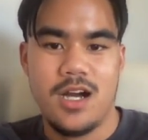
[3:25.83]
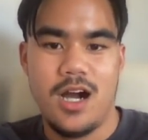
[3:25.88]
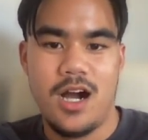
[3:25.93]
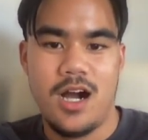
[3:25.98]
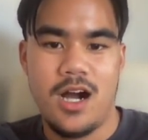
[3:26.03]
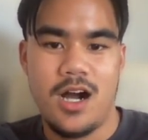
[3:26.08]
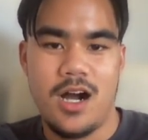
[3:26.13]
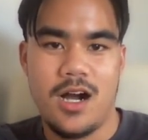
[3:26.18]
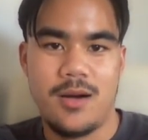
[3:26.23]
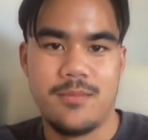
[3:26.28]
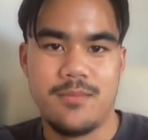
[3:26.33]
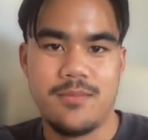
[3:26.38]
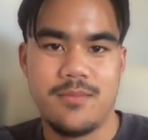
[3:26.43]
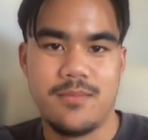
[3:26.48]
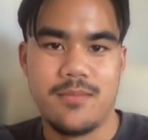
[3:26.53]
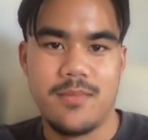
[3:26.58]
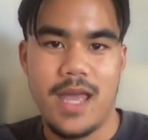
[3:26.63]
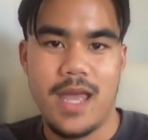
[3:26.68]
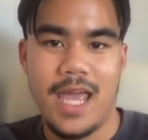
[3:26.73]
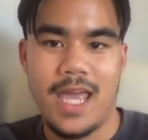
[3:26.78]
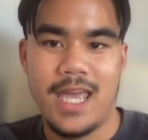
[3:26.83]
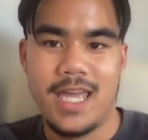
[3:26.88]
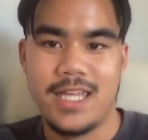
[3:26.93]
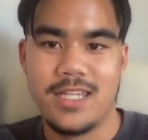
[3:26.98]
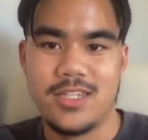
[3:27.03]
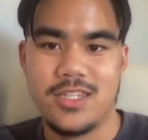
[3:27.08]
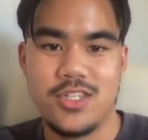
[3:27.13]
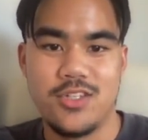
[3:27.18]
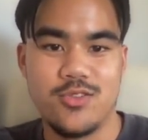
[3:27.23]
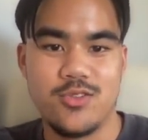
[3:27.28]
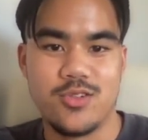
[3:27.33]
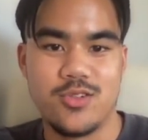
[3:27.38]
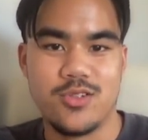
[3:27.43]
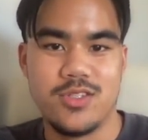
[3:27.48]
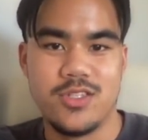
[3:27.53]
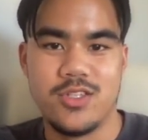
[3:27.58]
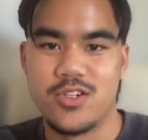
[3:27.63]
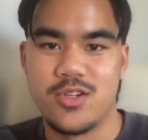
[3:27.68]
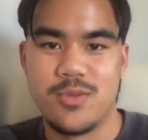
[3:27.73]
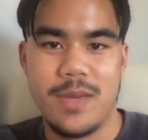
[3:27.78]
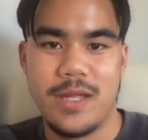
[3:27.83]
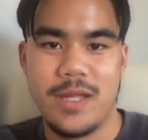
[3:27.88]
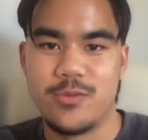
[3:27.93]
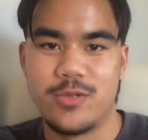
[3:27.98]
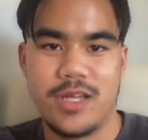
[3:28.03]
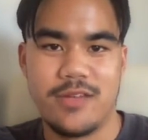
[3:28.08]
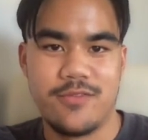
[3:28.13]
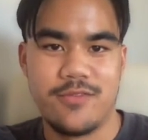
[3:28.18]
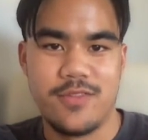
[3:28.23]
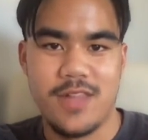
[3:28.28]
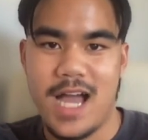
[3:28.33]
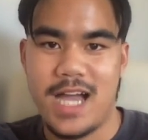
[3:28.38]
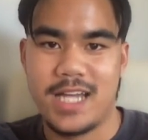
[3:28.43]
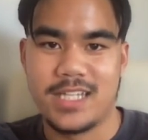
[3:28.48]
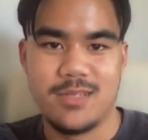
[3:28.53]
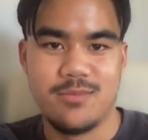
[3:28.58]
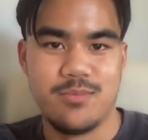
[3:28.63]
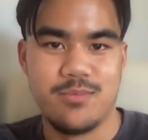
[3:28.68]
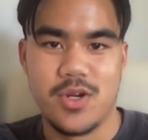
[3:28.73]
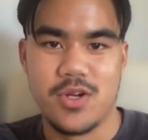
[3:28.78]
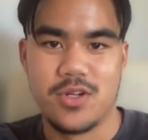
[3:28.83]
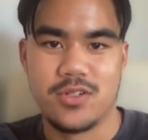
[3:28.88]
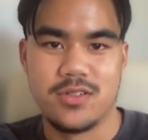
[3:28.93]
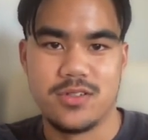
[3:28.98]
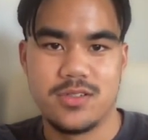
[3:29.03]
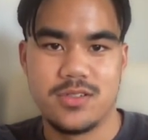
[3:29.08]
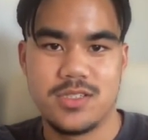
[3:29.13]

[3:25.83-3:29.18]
and your domain will get flagged and burnt.